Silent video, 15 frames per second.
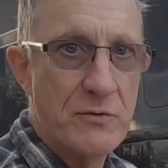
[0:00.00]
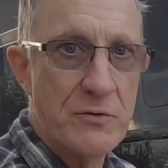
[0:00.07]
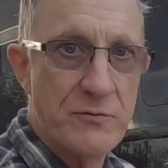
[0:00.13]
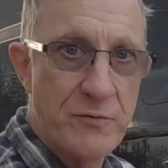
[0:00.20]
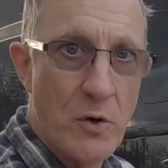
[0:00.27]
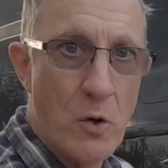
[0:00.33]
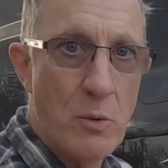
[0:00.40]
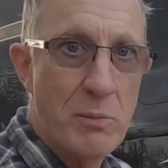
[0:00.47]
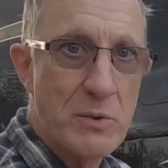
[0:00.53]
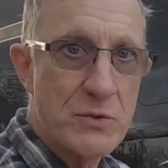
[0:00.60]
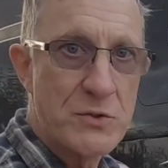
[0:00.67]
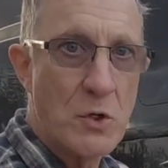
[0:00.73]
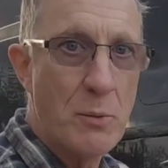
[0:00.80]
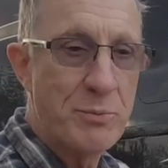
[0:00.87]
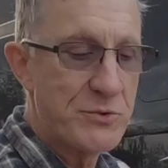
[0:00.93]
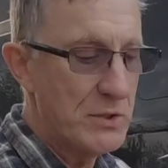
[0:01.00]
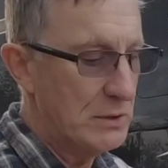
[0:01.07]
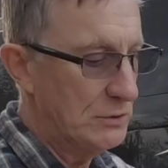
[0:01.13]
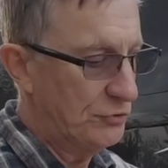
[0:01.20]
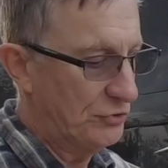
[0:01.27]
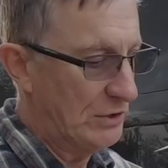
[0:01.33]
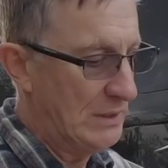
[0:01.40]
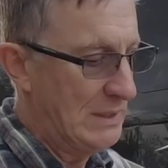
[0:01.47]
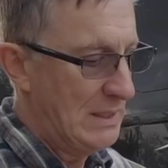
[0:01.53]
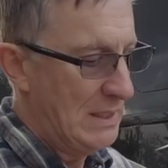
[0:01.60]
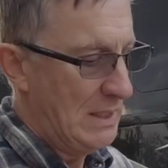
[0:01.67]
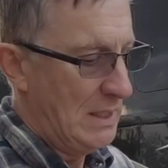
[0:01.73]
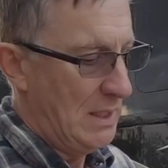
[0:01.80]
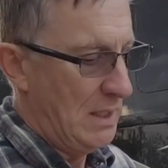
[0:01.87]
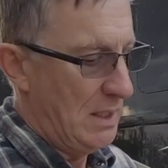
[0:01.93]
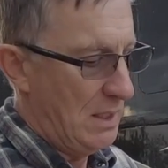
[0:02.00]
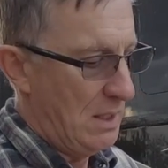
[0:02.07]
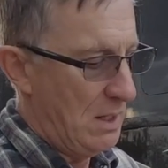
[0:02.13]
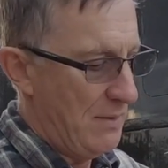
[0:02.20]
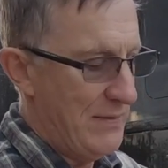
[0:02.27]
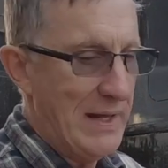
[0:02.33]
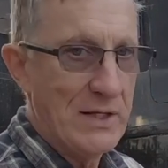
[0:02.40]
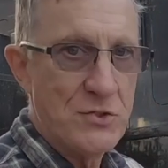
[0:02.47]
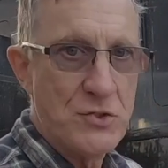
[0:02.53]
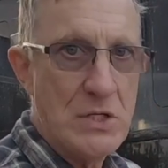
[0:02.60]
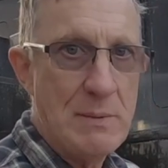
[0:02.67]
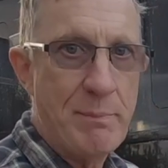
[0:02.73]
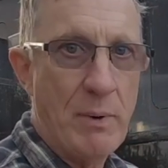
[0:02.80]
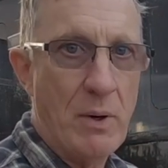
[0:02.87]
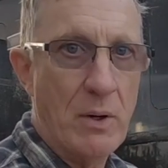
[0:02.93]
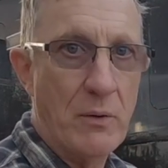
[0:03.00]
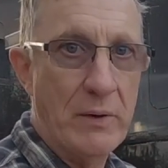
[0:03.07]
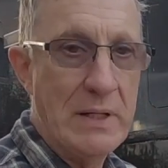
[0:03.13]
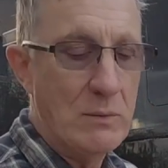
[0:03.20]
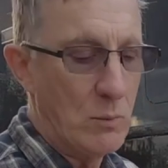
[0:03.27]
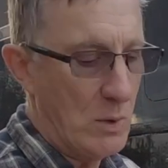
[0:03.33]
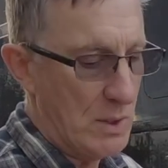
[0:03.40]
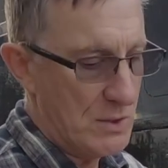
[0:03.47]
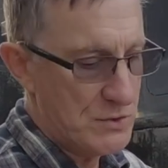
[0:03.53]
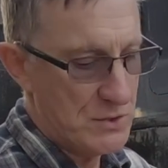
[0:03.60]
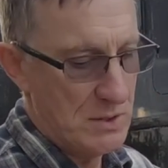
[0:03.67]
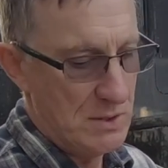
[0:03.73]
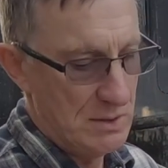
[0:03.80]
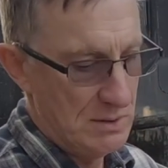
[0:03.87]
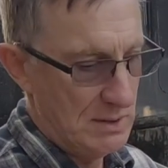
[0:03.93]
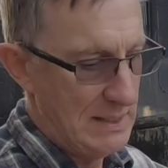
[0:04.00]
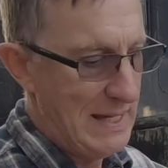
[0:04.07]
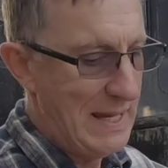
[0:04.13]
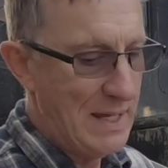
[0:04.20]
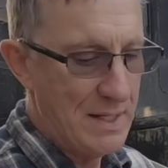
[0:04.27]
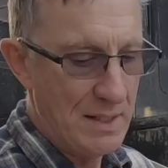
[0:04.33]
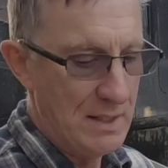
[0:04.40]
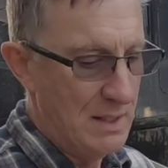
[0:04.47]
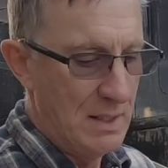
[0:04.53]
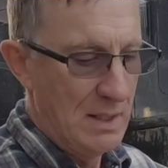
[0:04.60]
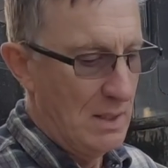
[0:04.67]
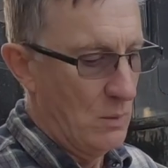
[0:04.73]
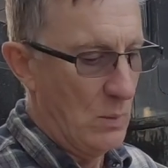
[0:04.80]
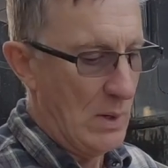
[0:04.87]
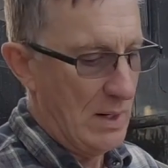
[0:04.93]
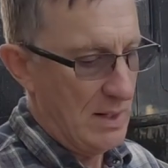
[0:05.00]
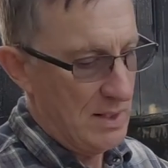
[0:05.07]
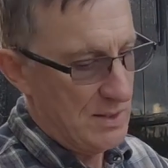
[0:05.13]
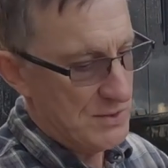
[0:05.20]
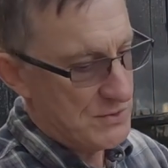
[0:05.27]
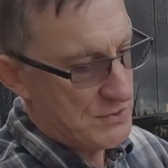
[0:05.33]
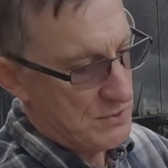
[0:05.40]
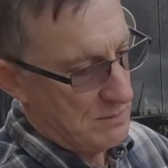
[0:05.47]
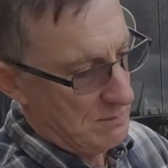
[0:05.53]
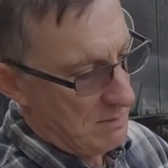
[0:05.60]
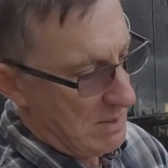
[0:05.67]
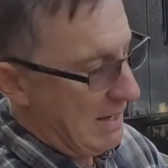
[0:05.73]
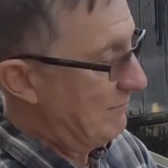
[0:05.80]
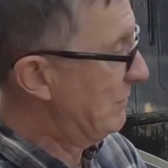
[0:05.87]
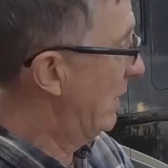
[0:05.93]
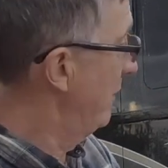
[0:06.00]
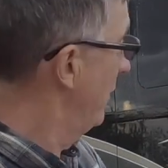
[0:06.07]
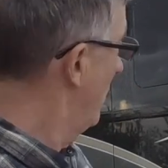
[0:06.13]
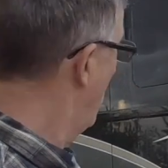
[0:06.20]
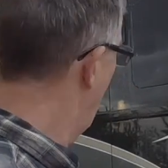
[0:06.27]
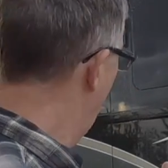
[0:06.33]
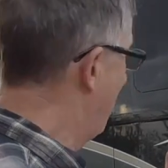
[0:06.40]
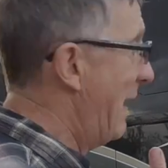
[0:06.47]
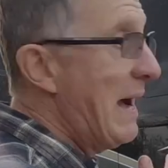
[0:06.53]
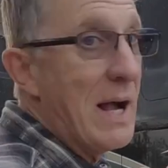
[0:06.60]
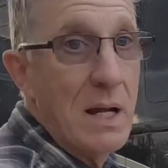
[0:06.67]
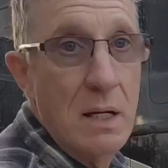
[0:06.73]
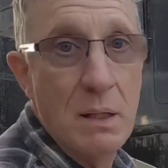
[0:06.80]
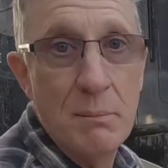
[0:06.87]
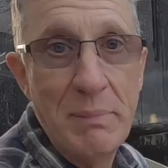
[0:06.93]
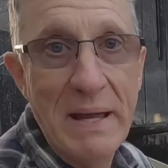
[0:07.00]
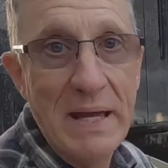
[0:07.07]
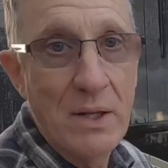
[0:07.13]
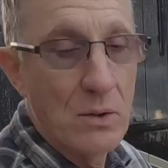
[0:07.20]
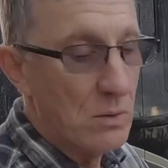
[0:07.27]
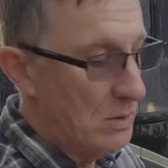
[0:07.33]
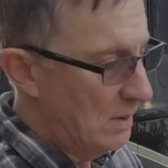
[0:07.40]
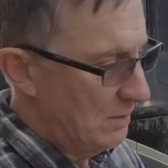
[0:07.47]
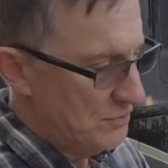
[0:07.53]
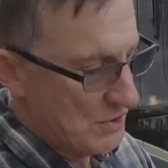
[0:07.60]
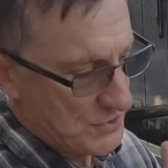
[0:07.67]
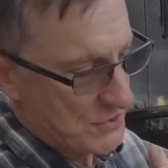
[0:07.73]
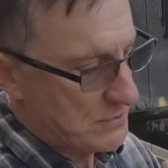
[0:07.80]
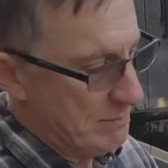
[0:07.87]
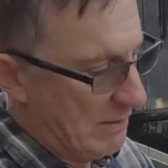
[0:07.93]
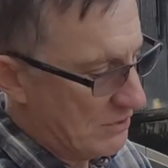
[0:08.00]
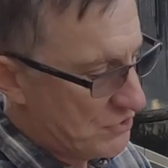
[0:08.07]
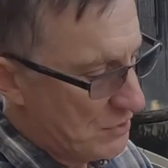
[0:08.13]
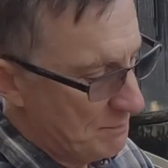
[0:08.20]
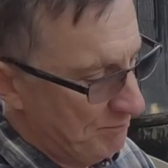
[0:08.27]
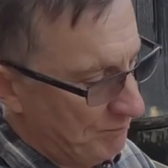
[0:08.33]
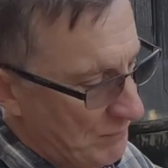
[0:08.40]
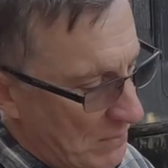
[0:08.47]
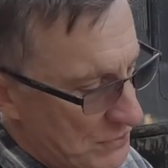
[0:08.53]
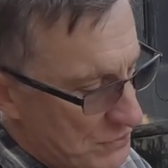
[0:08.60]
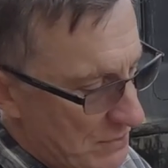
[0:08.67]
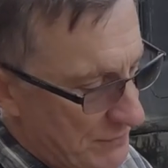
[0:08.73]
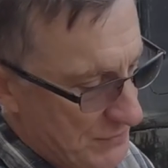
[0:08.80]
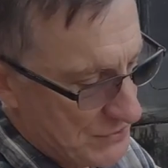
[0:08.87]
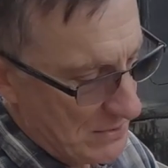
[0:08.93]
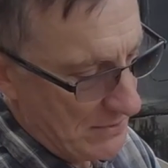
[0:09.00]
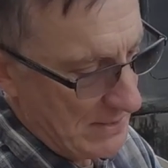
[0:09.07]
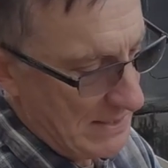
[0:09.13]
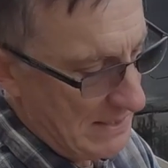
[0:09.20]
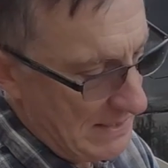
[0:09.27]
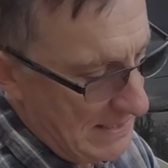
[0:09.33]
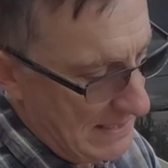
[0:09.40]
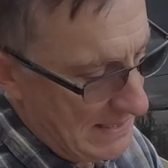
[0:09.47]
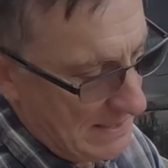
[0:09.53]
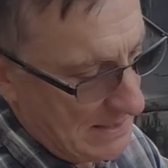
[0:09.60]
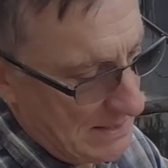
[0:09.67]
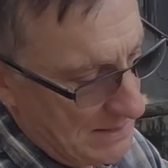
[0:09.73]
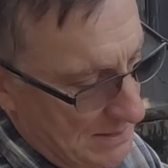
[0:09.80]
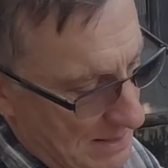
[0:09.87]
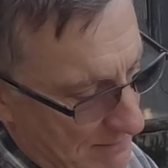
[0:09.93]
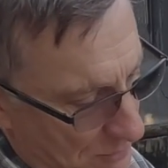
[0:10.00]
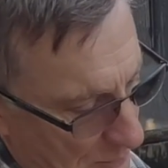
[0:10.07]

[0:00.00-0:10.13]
foam soap solution on that cheaper Greenworks cannon, whereas I've done the whole back panel, just as much surface area, and I've